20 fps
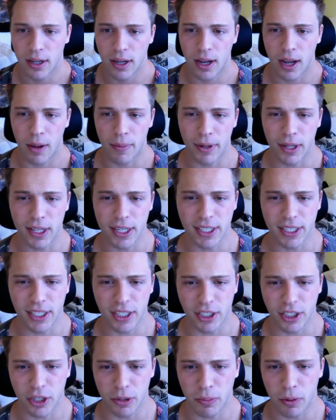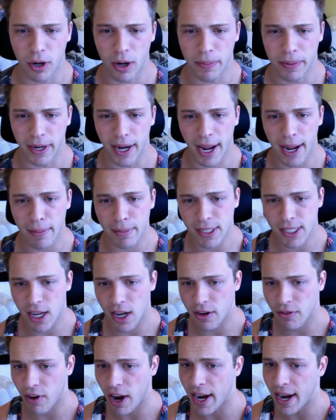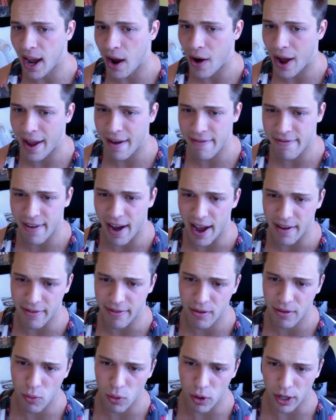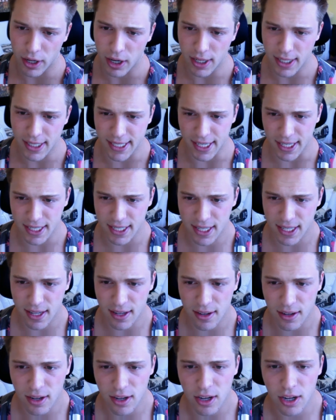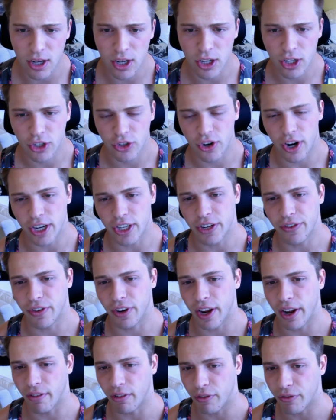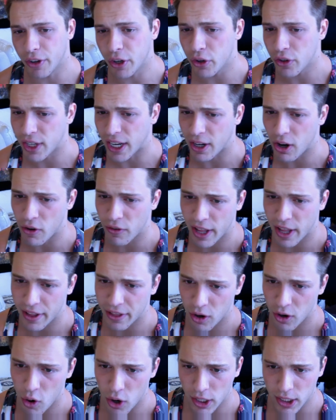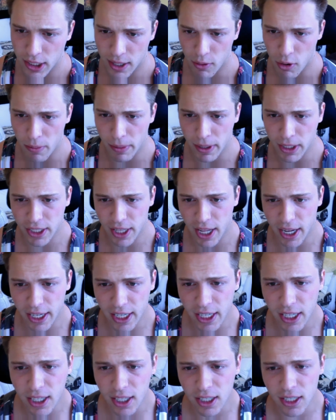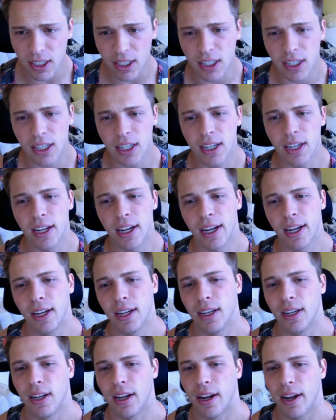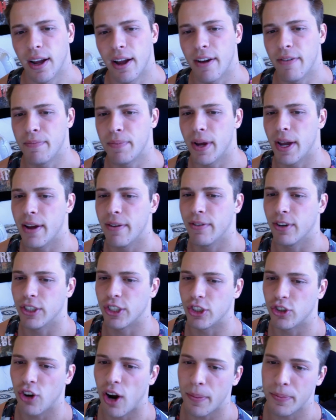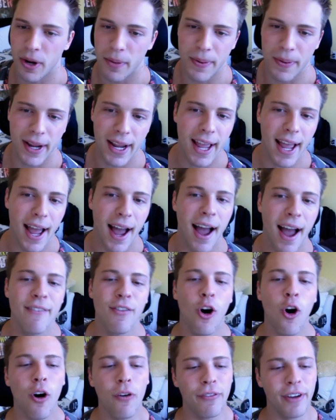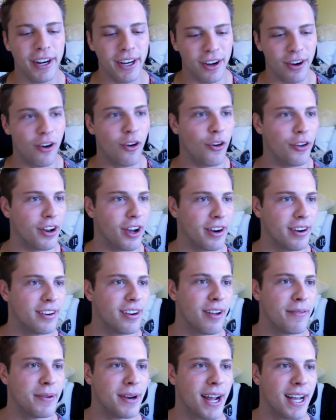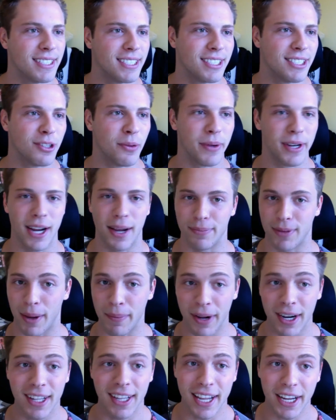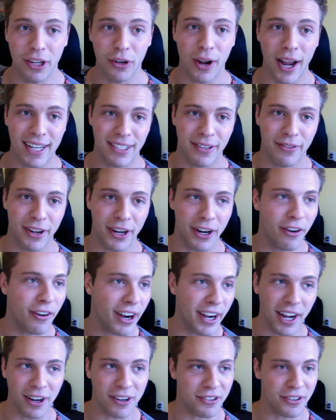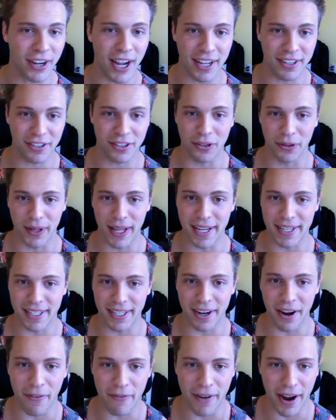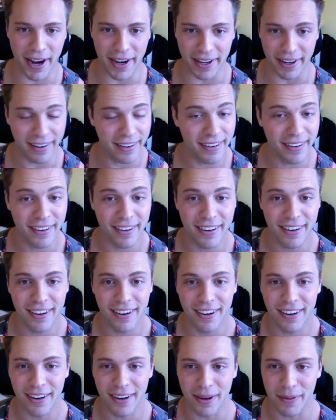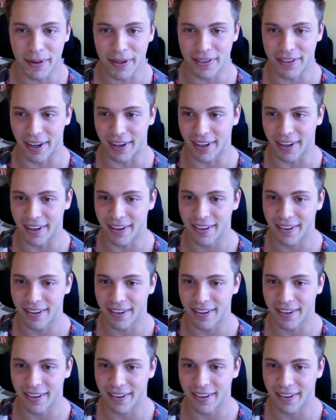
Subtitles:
How many listings do you put up in Amazon? Right now I have 5, working on a 6th. Strategy for getting reviews, I go over that in the course. I won't mention that here. FBA versus dropshipping. I have a whole video. Hold on. I've been asked this so many times. I'm going to link you guys the video right now because you guys are too lazy to go find it. Give me a second.